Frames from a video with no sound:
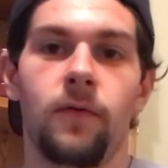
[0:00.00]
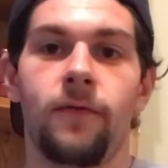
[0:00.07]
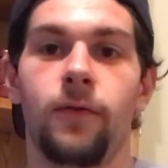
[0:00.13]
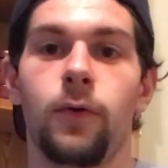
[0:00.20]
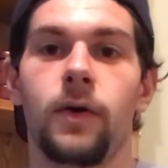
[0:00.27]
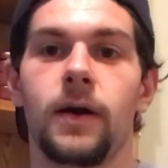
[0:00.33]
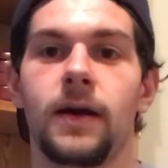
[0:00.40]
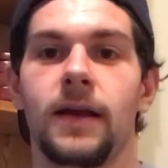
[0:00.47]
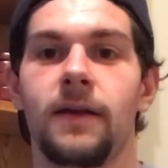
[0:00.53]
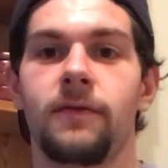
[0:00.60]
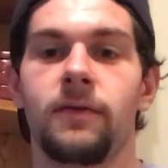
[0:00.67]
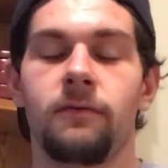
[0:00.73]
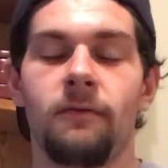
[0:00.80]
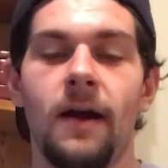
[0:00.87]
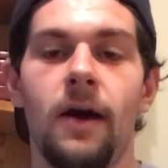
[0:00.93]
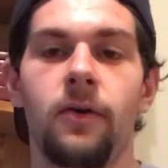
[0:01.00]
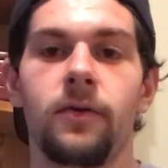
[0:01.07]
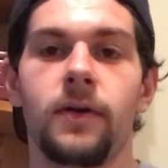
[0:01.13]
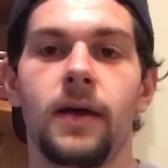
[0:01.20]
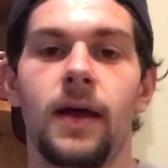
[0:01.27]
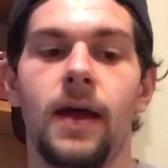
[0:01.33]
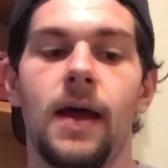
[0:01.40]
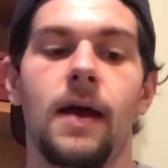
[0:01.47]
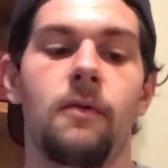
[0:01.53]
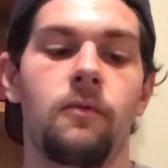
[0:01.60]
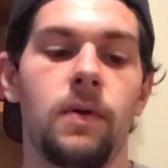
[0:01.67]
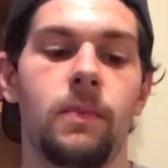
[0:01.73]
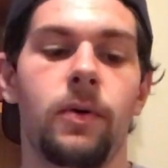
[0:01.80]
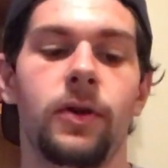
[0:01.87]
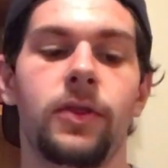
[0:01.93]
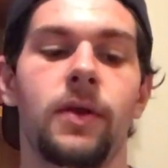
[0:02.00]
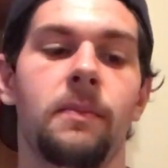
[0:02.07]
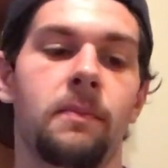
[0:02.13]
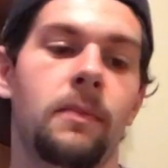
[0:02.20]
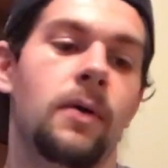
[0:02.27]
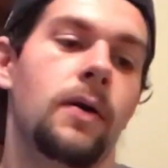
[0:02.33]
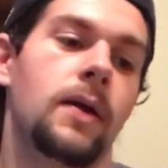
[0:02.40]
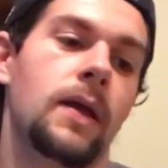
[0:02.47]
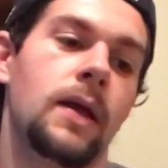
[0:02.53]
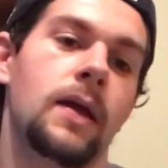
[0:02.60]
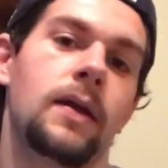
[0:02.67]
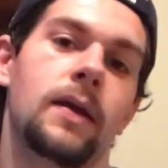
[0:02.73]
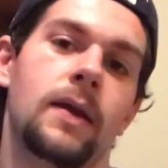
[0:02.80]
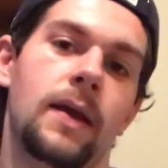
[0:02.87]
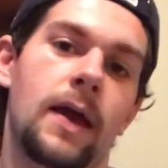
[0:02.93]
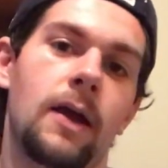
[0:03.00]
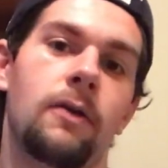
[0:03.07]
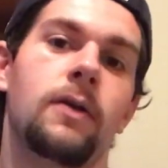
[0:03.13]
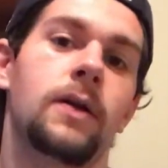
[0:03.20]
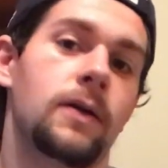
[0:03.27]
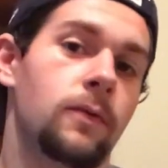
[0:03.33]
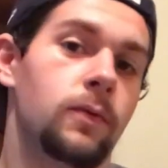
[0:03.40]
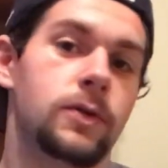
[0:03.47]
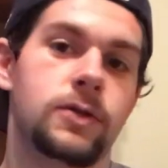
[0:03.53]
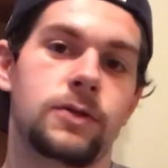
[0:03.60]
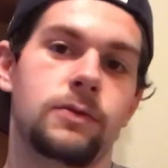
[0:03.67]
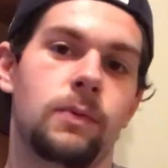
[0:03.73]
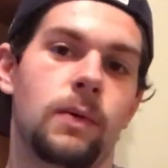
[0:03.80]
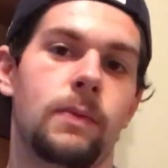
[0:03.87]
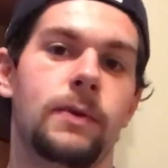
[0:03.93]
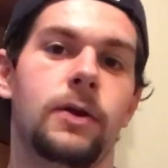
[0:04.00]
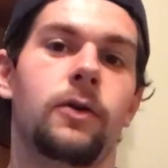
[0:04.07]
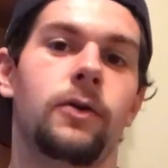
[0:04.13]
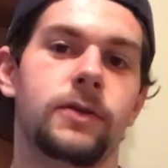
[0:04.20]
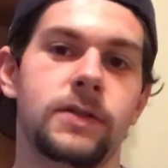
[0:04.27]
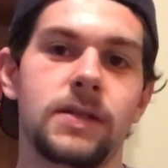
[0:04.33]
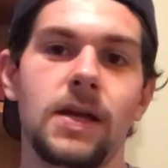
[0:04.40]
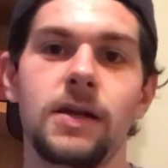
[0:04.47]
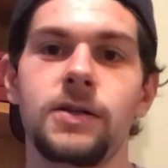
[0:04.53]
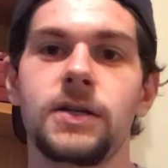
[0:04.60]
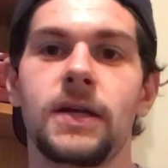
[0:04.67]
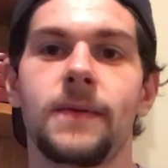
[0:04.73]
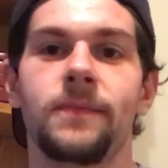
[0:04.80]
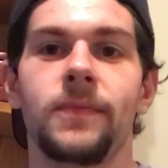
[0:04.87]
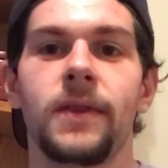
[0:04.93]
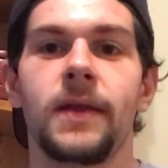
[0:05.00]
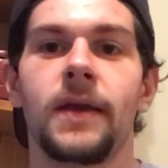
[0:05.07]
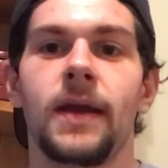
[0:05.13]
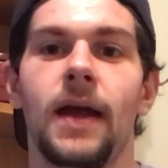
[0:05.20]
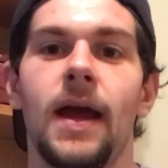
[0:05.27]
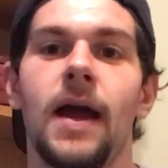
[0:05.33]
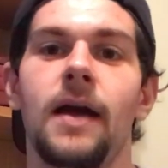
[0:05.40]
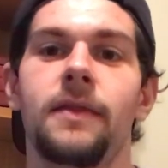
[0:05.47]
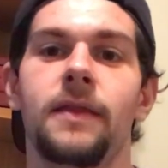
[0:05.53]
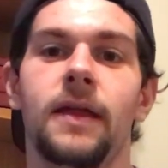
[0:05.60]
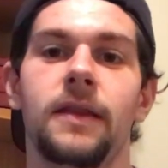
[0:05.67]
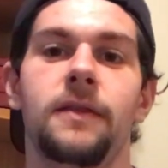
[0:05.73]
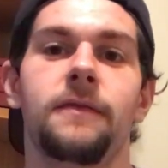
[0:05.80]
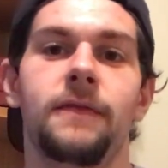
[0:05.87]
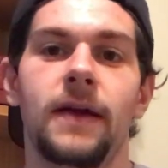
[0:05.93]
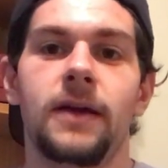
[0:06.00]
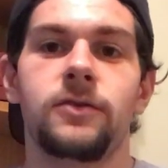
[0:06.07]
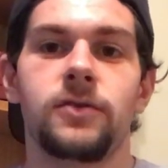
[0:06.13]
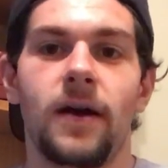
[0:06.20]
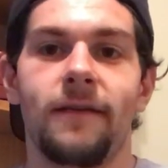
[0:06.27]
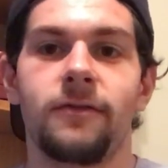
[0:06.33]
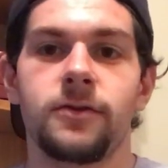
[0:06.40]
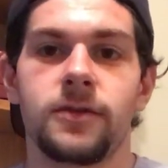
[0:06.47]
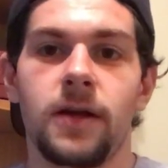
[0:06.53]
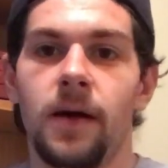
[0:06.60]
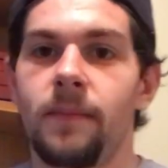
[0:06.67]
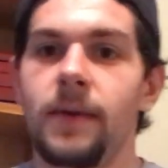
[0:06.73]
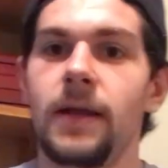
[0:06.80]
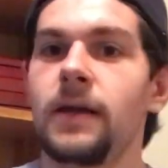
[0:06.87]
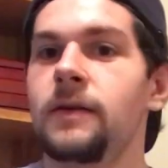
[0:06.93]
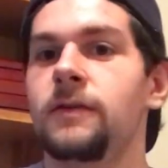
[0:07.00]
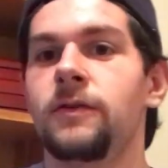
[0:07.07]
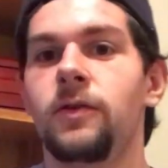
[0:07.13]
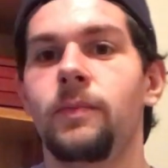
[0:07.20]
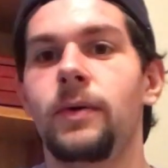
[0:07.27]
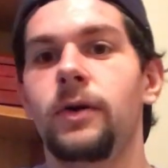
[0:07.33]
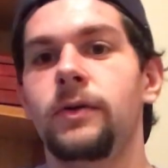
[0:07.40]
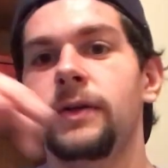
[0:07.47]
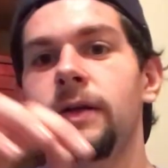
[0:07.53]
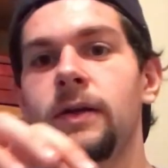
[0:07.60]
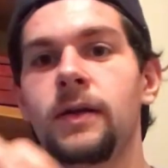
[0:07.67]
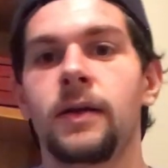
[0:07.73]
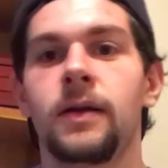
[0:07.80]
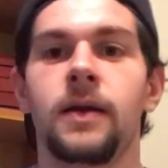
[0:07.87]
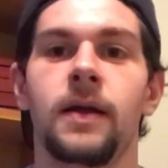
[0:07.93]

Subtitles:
for a given route, we put them in an area, which is what we call staging, and then the van drivers come into the building,